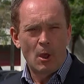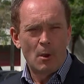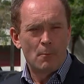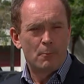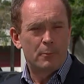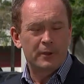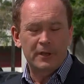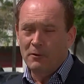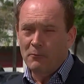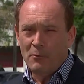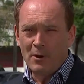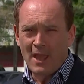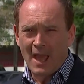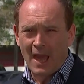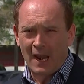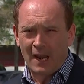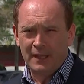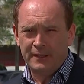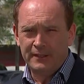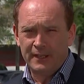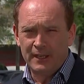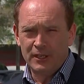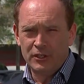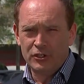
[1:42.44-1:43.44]
But in
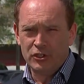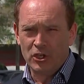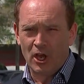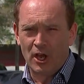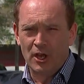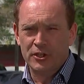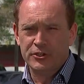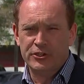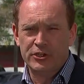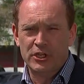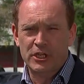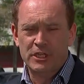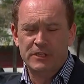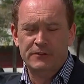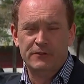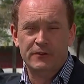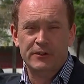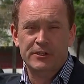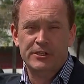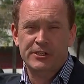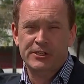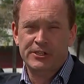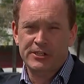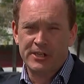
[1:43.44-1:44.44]
reality, chances for
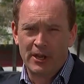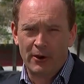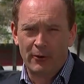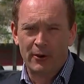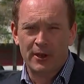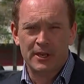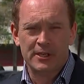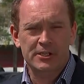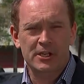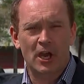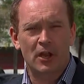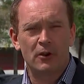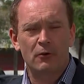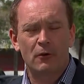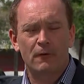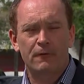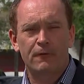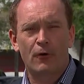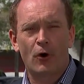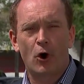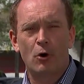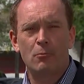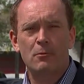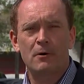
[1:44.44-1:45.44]
serious gun
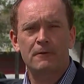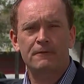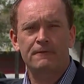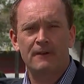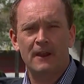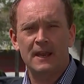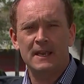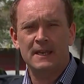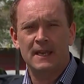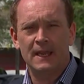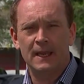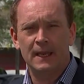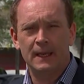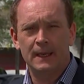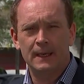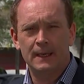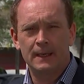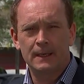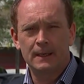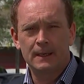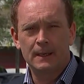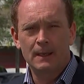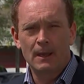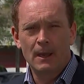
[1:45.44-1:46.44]
reform are fading,
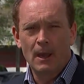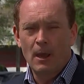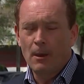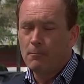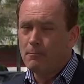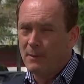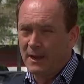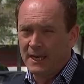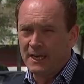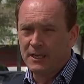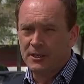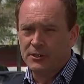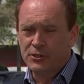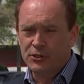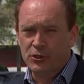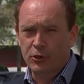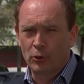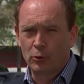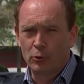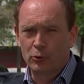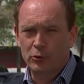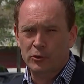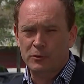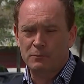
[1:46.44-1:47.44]
meaning
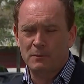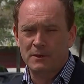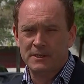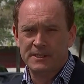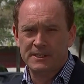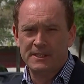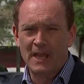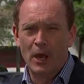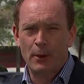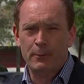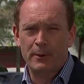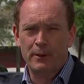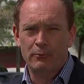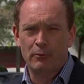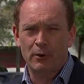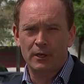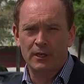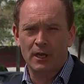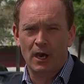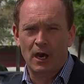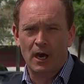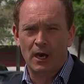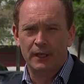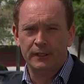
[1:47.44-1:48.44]
schools must now be
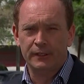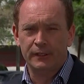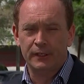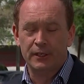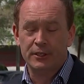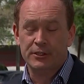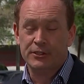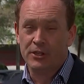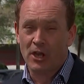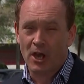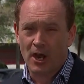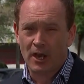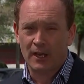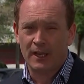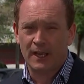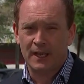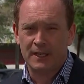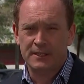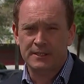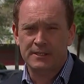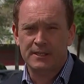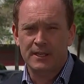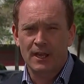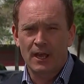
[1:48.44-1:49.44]
regarded as
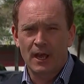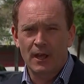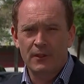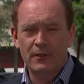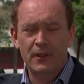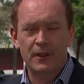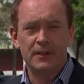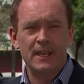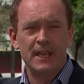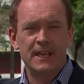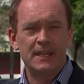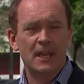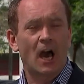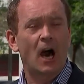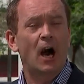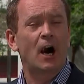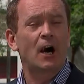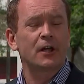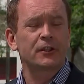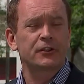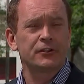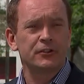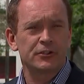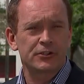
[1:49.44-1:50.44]
targets that need
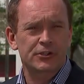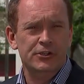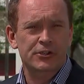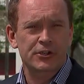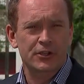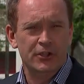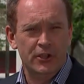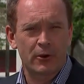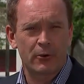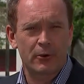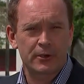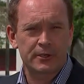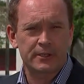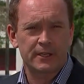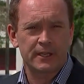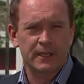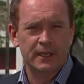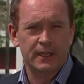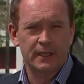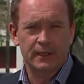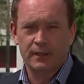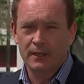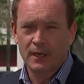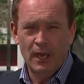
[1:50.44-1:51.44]
hardened
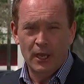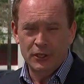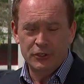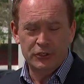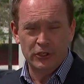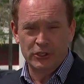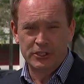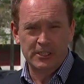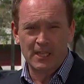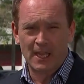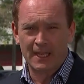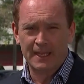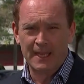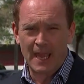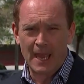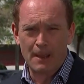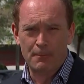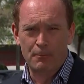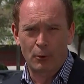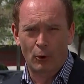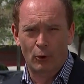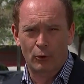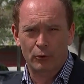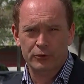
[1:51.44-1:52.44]
security, just like
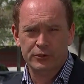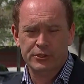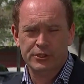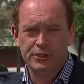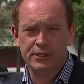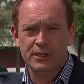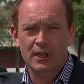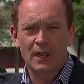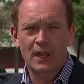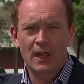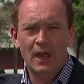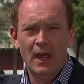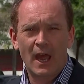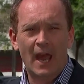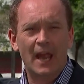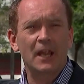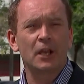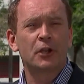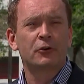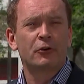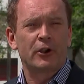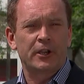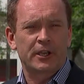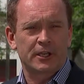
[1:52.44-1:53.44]
airports and
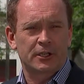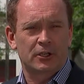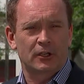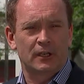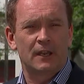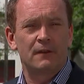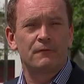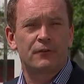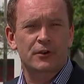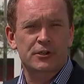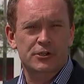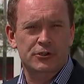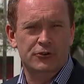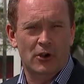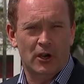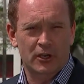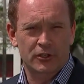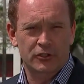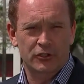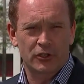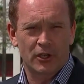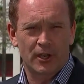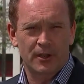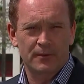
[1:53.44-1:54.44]
critical
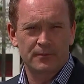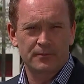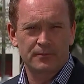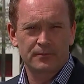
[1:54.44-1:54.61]
infrastructure.